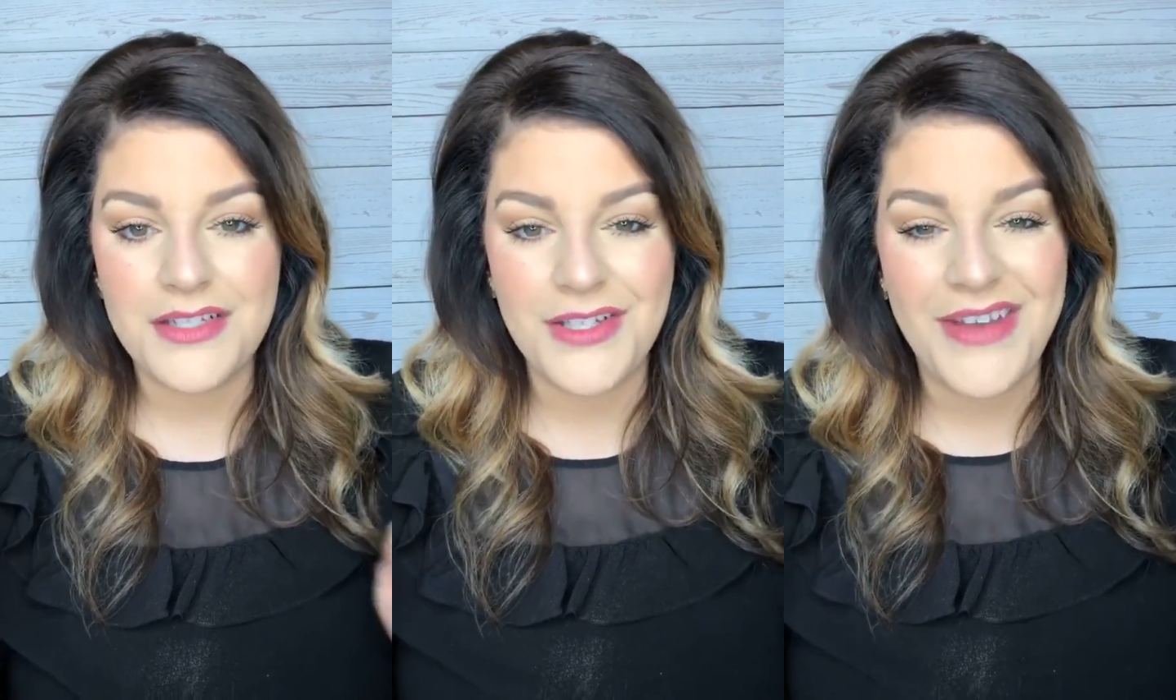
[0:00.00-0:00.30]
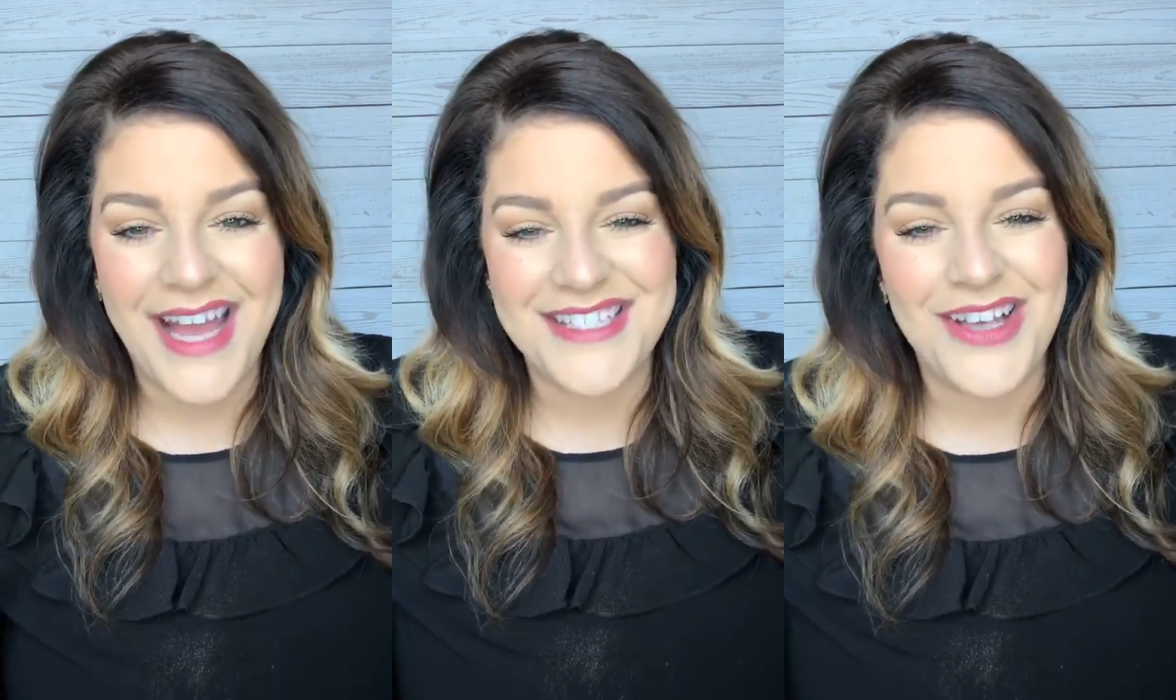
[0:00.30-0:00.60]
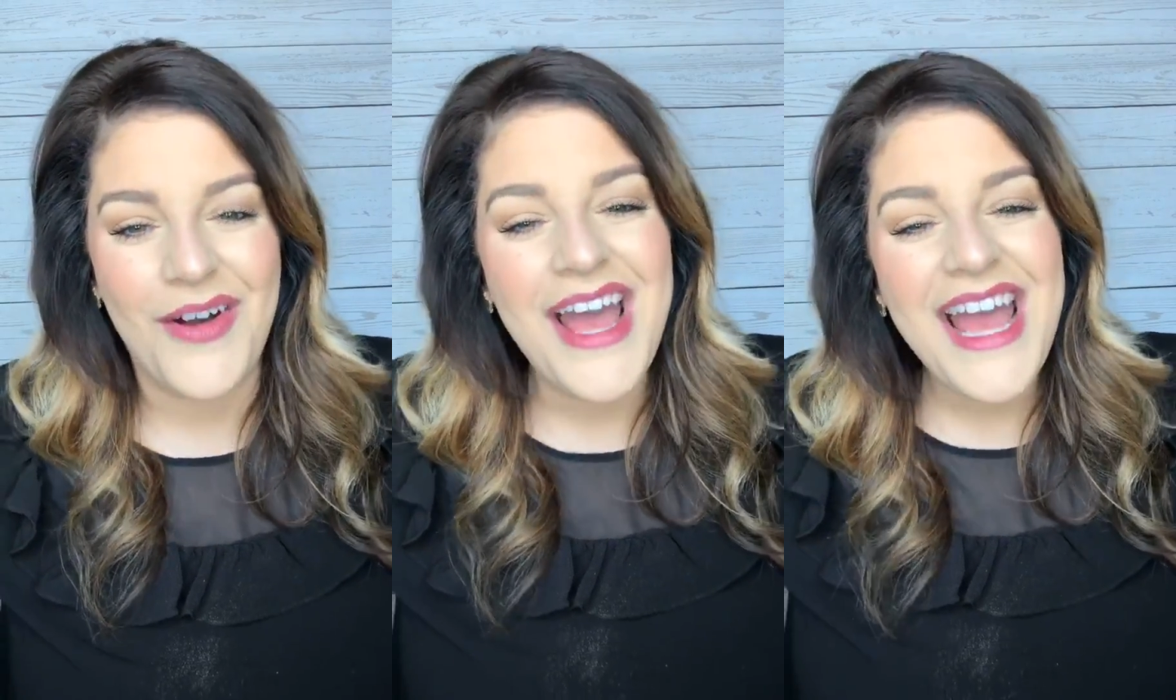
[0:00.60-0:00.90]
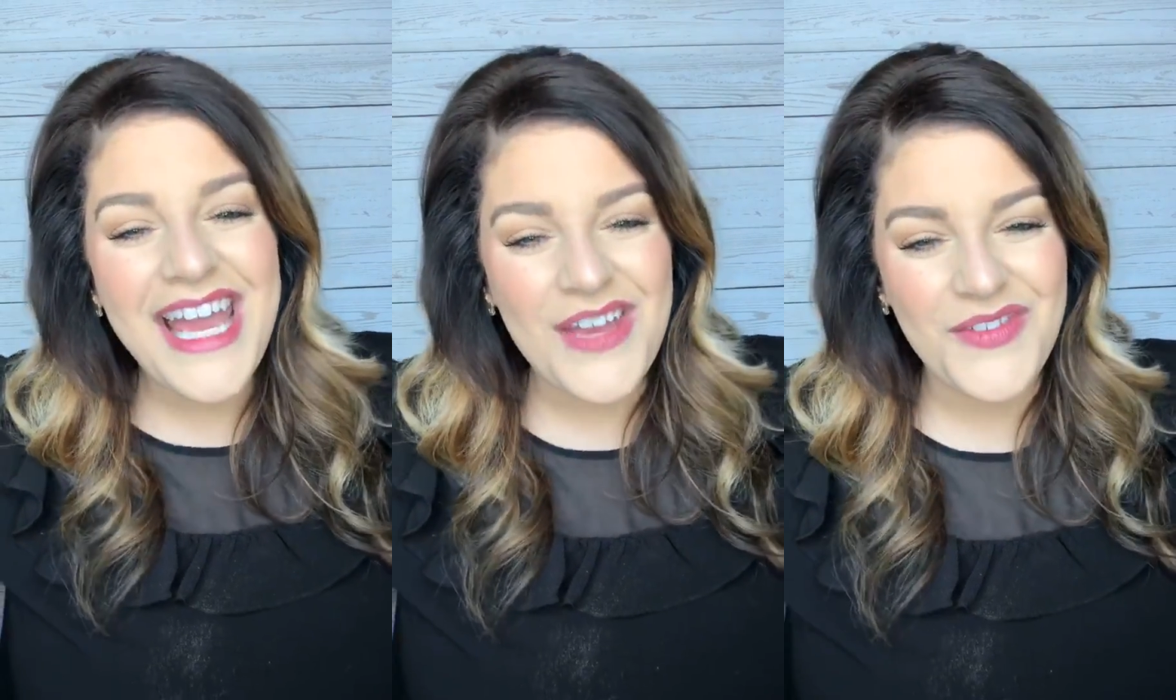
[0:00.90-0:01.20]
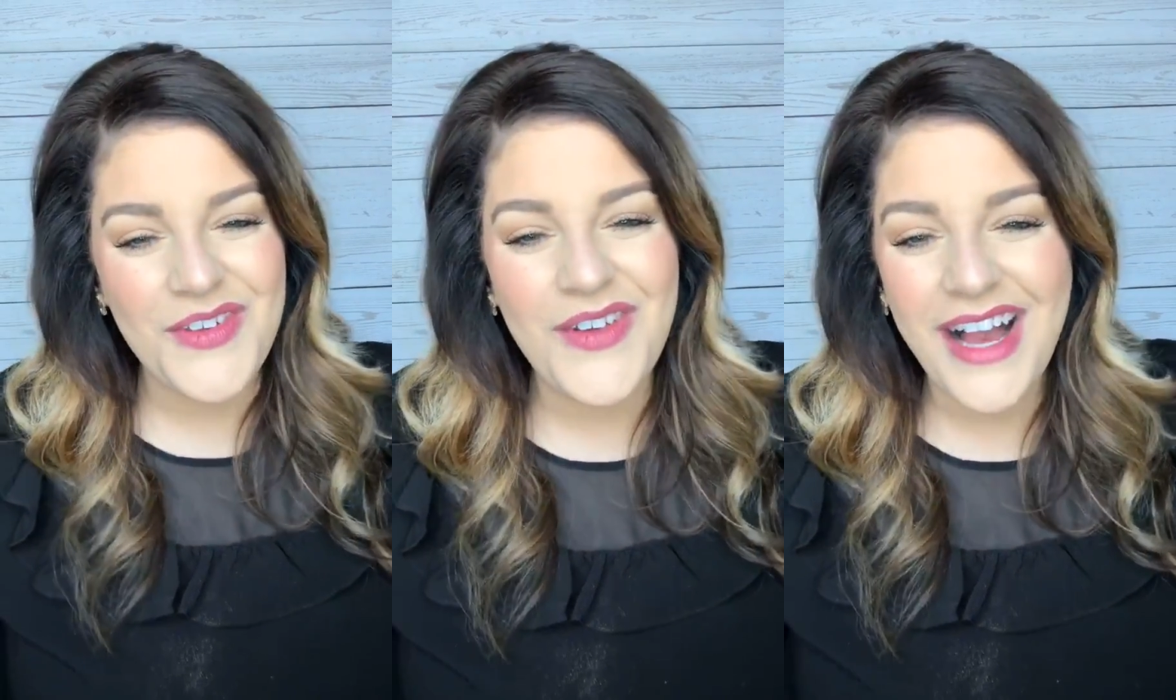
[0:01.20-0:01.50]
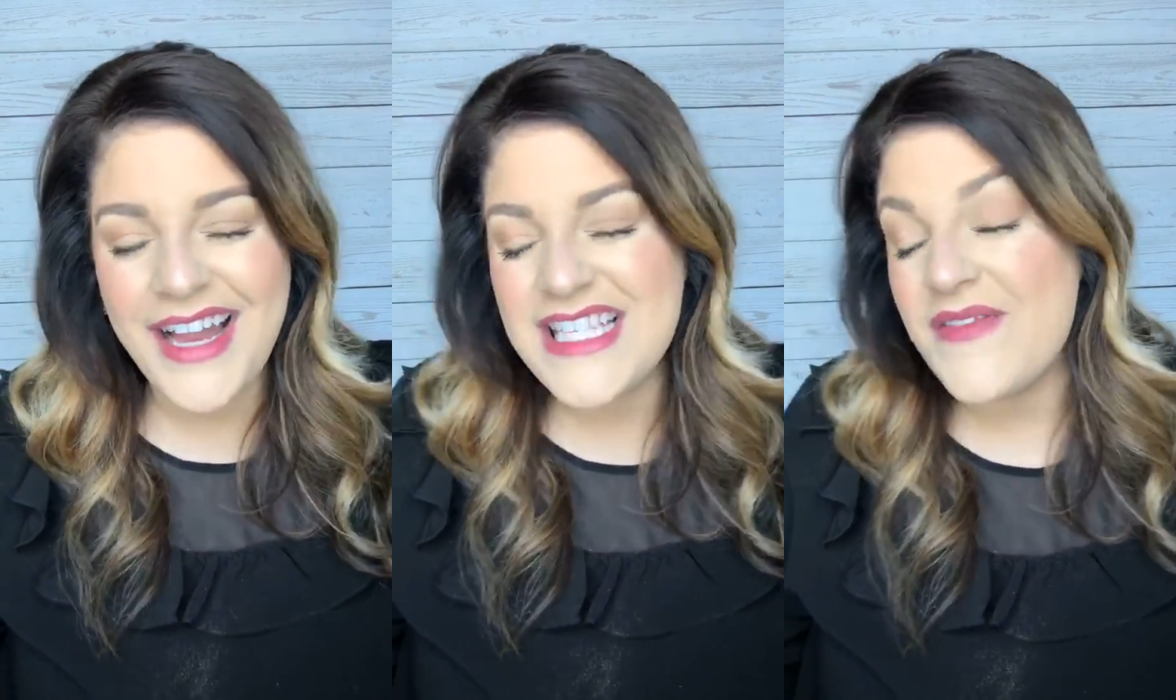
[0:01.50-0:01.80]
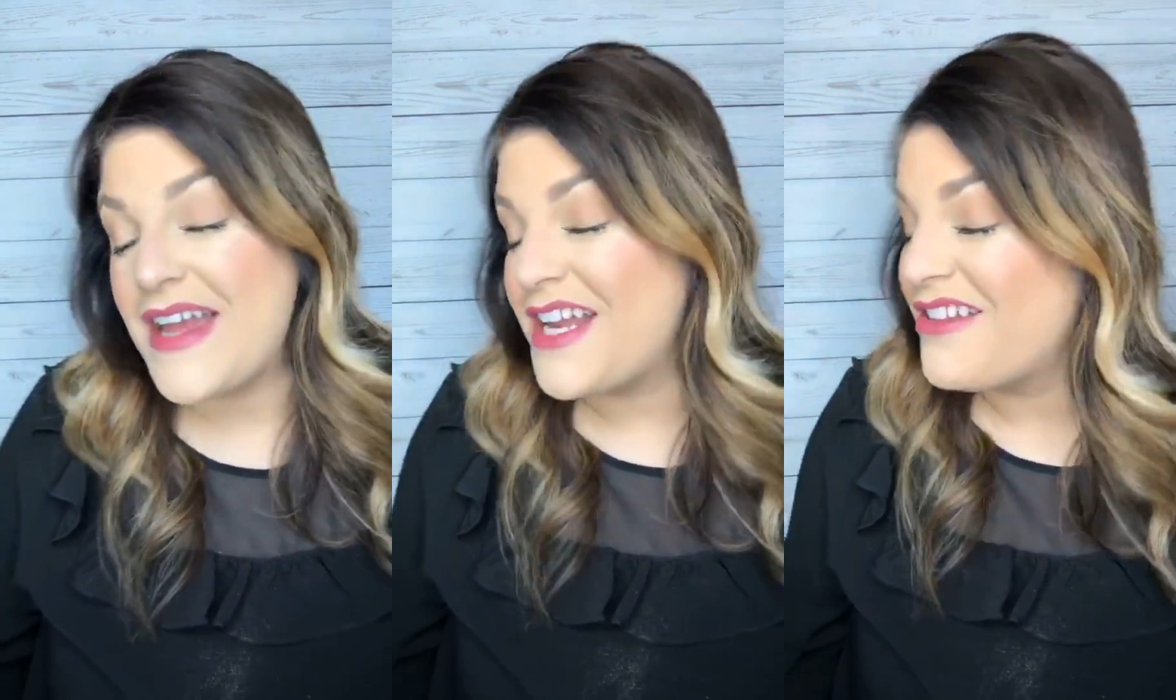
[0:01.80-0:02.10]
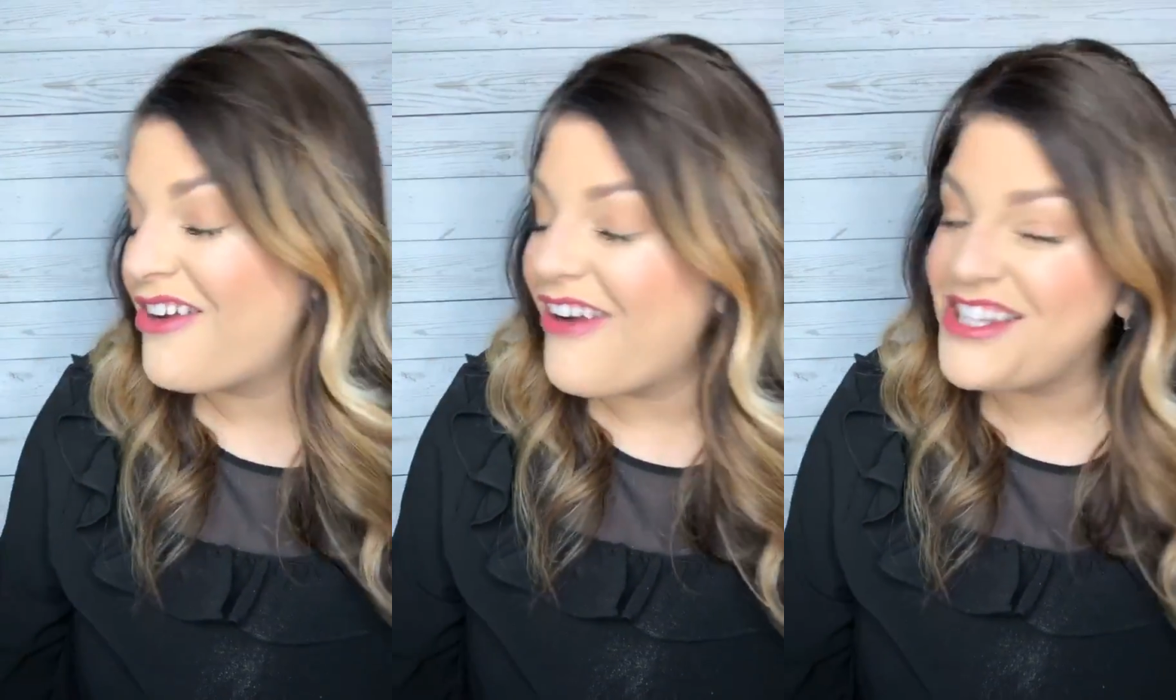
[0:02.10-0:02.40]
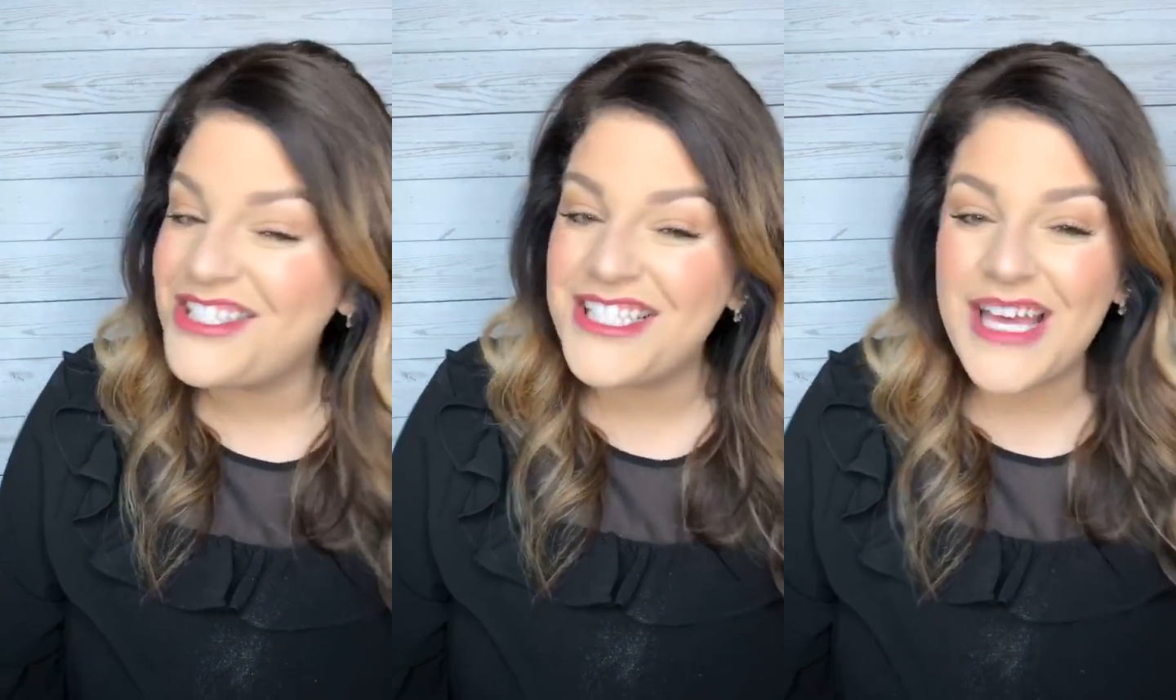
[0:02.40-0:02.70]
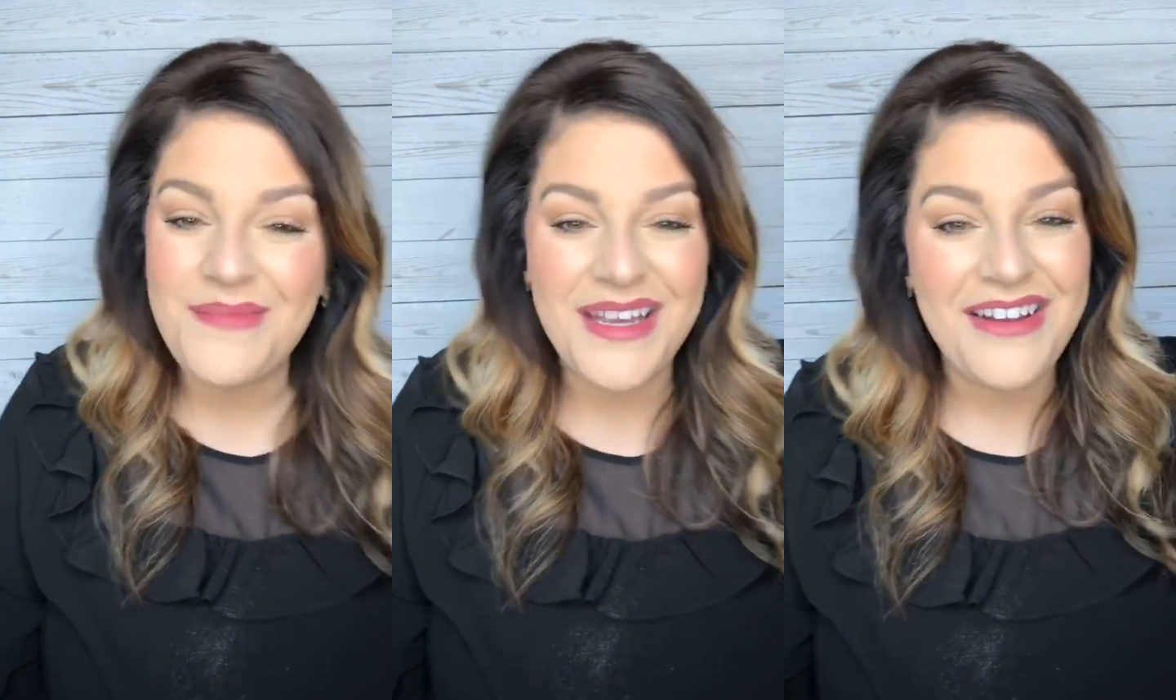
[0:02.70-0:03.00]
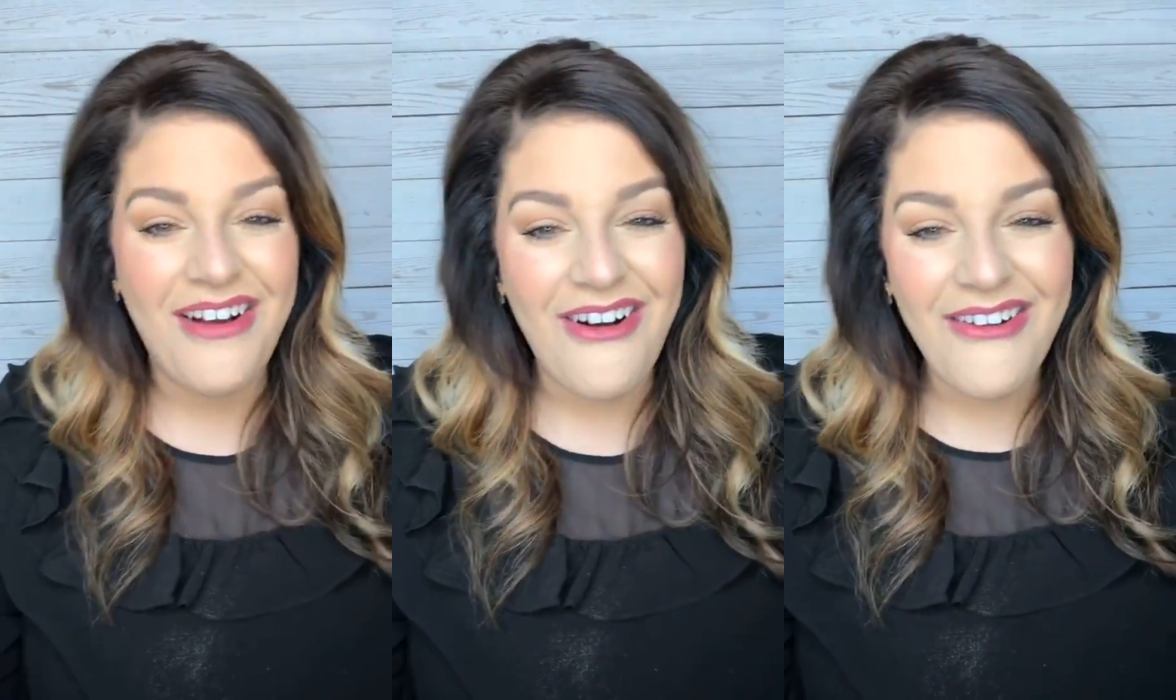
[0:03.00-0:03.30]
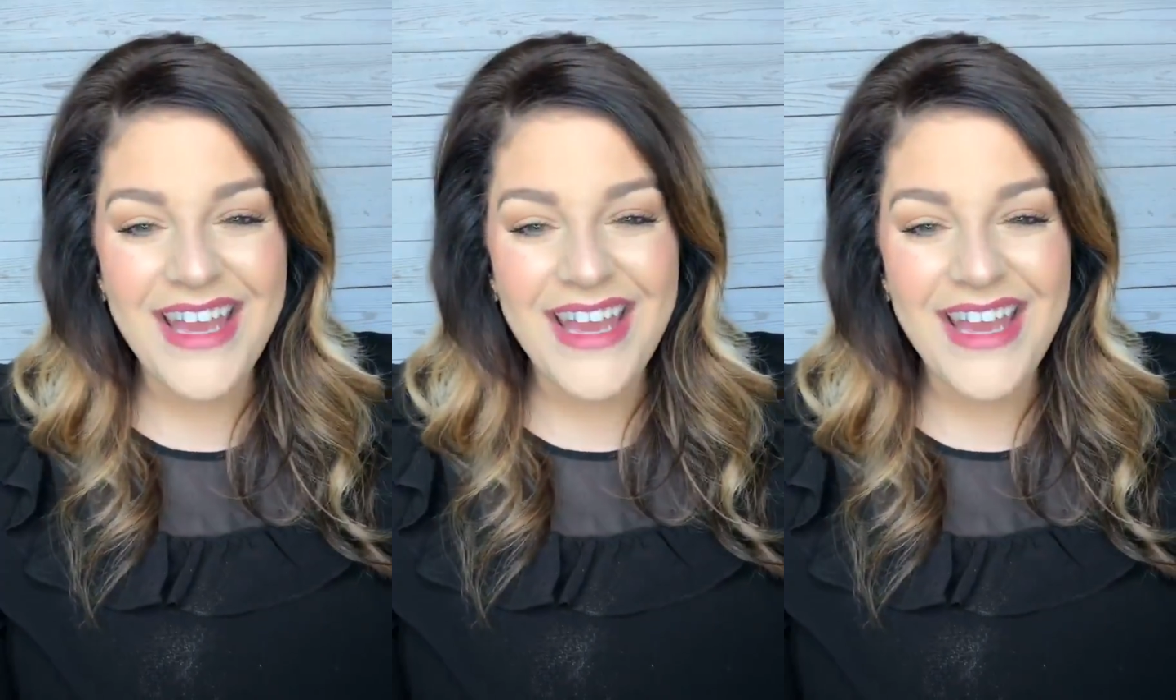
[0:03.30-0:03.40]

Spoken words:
So yeah, so if you guys have any other questions, let me know.